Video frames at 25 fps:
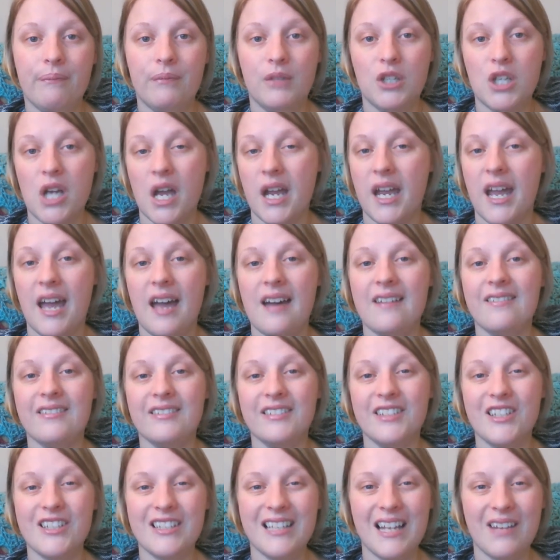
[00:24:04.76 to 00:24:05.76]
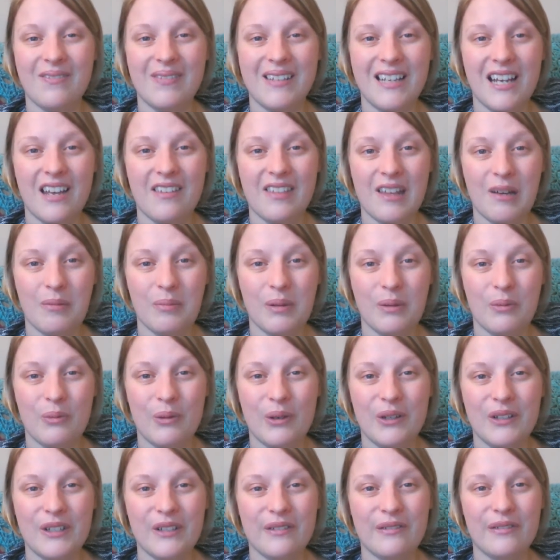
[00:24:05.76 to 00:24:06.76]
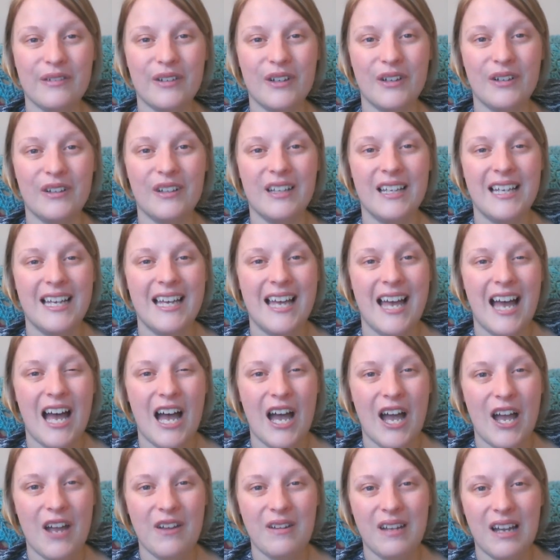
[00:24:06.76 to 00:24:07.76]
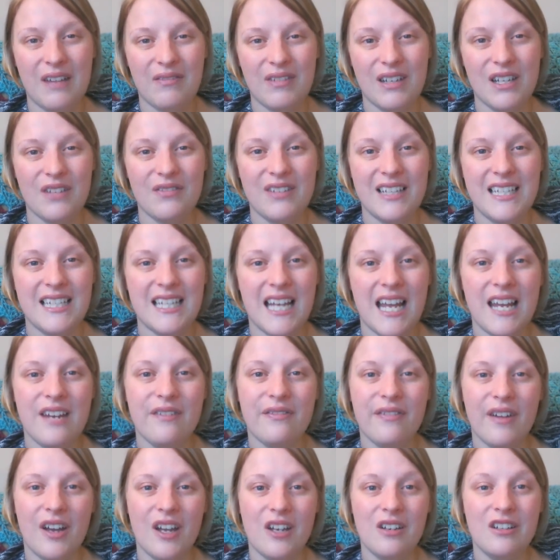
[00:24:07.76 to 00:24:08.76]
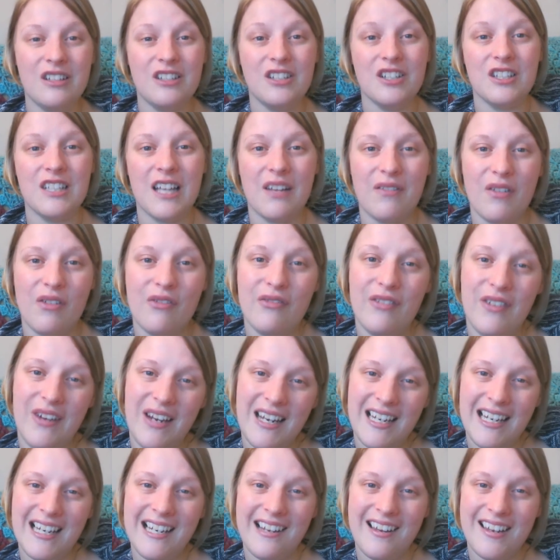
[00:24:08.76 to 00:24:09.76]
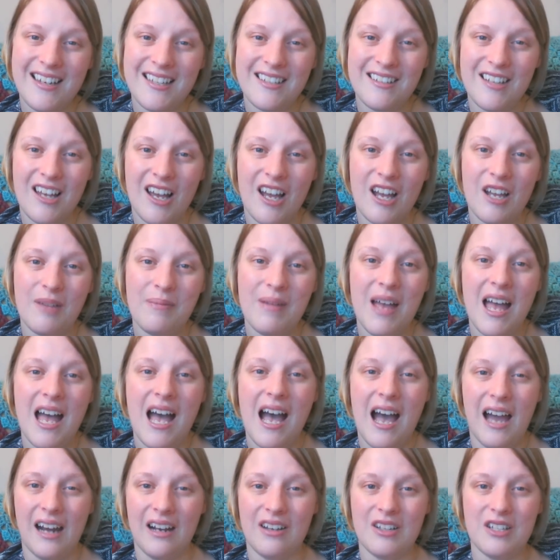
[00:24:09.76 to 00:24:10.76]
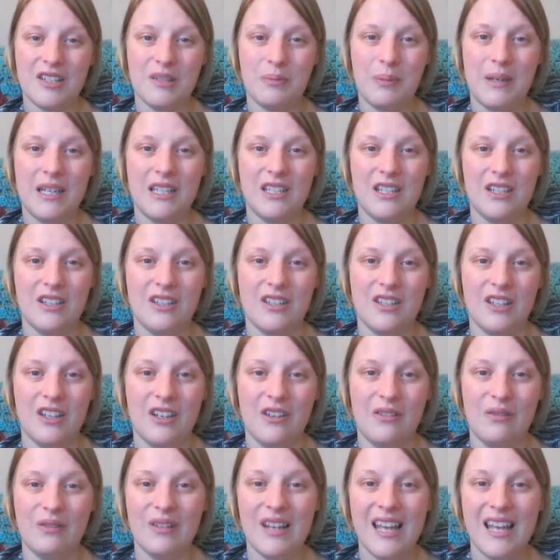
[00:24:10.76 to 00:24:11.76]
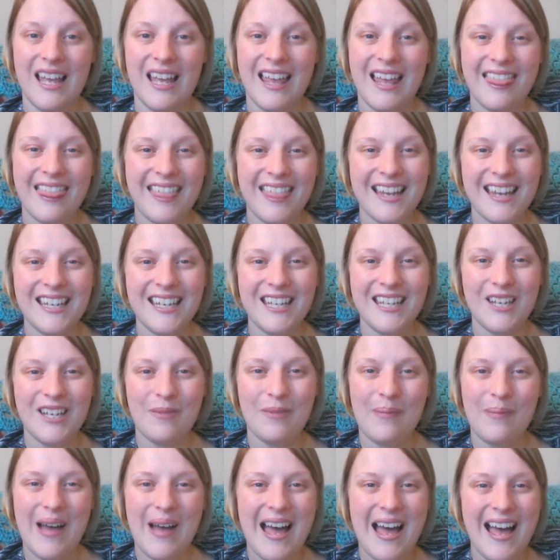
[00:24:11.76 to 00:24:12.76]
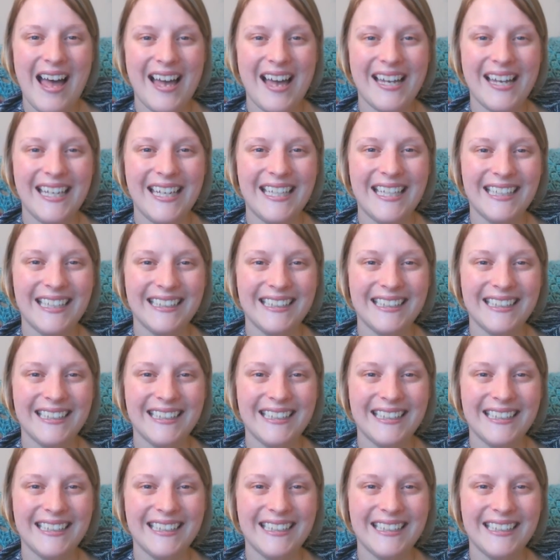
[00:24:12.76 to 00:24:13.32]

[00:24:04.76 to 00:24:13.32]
check out, just let me know. That would be wonderful. I hope you have a lovely day, folks. Just have a really nice time, and I'll speak to you soon. Thank you. Bye.